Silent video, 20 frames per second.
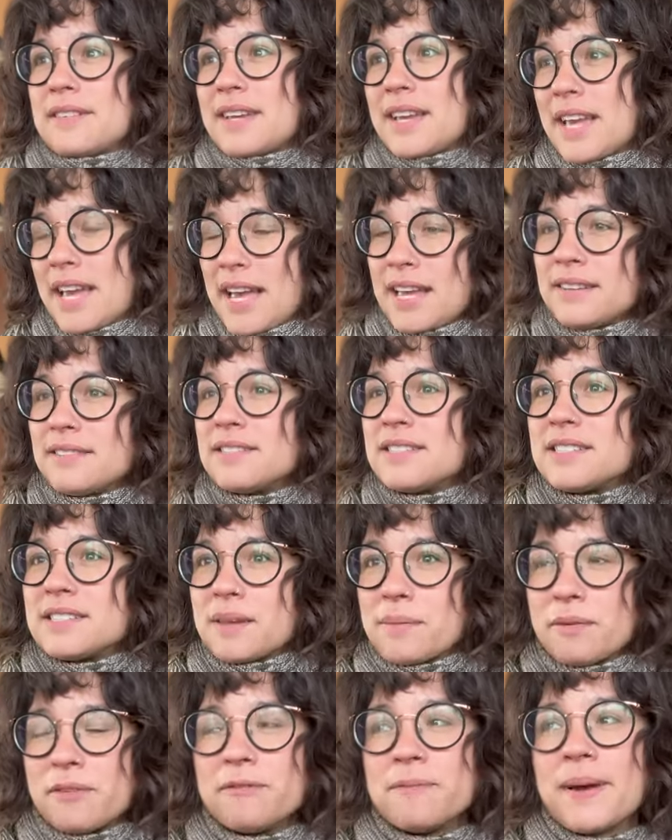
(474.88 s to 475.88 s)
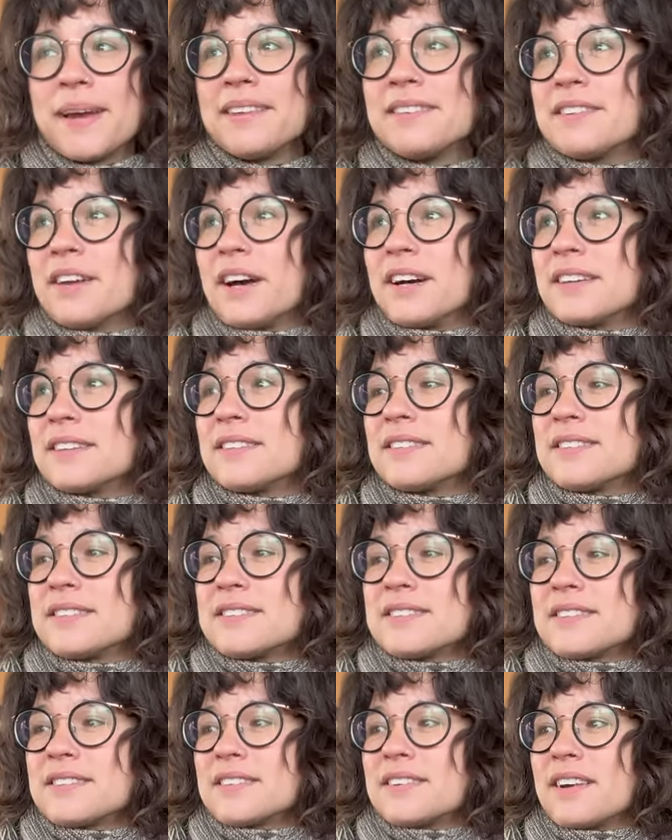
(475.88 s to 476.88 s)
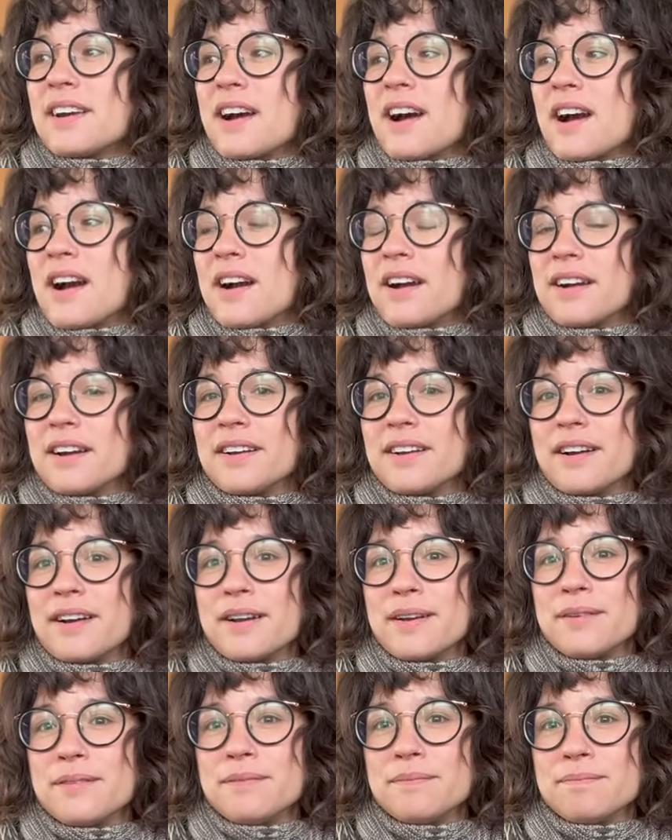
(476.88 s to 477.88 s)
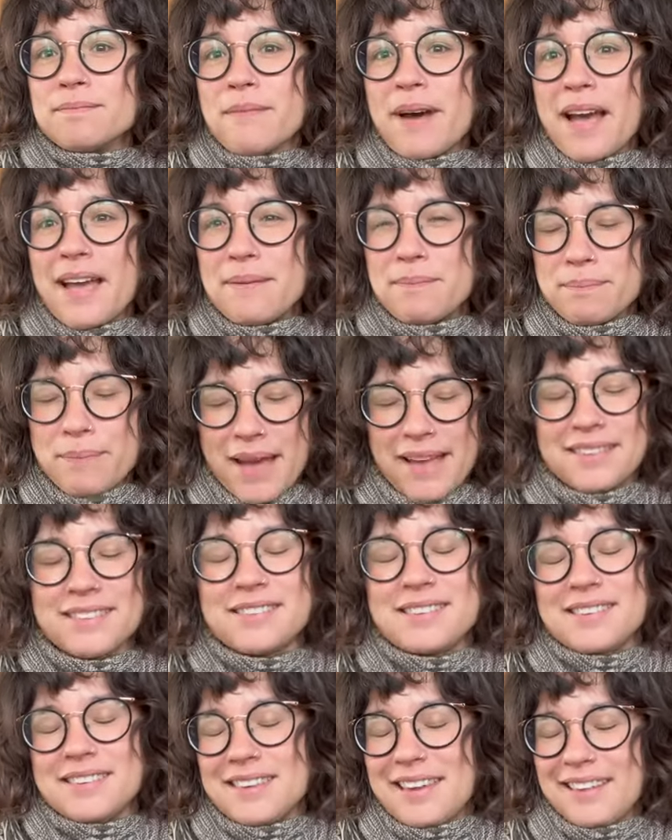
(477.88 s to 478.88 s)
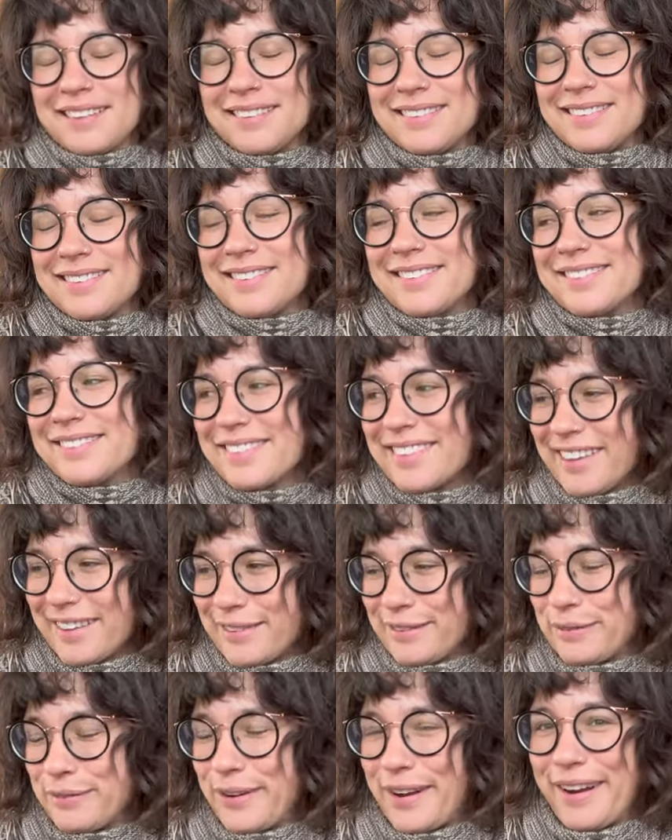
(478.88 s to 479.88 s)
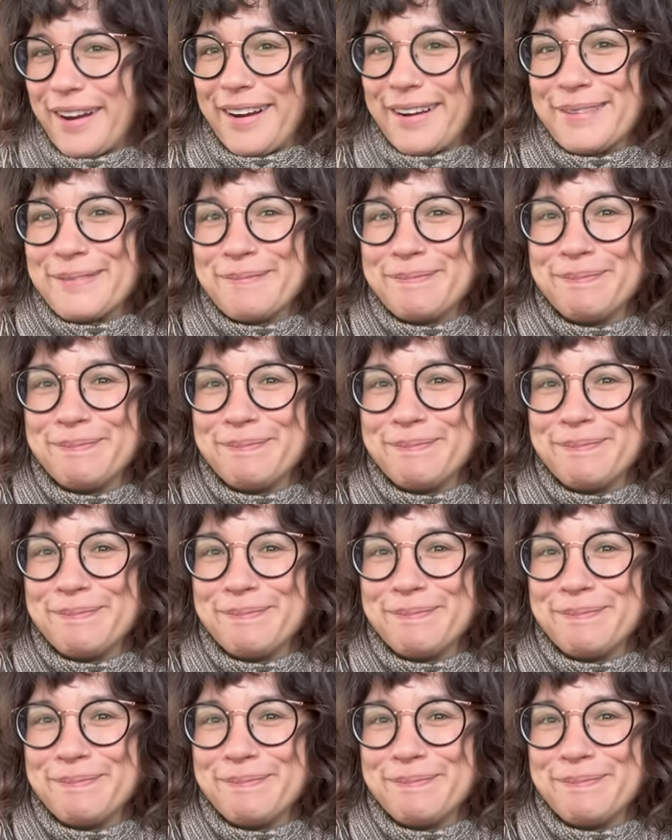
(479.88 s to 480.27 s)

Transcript: and some of my socks are my best knits thus far.